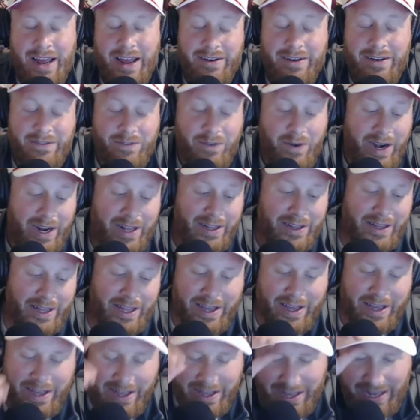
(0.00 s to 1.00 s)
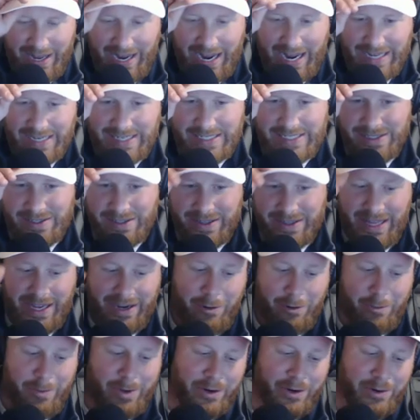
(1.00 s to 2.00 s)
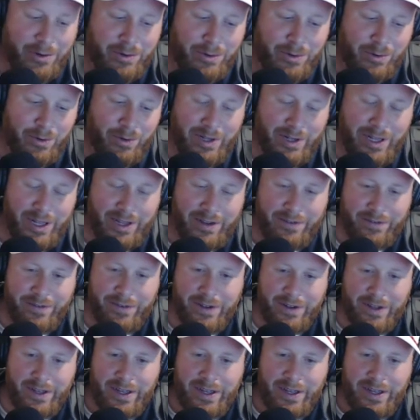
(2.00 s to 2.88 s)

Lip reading: And frankly, I still think it would have been cool if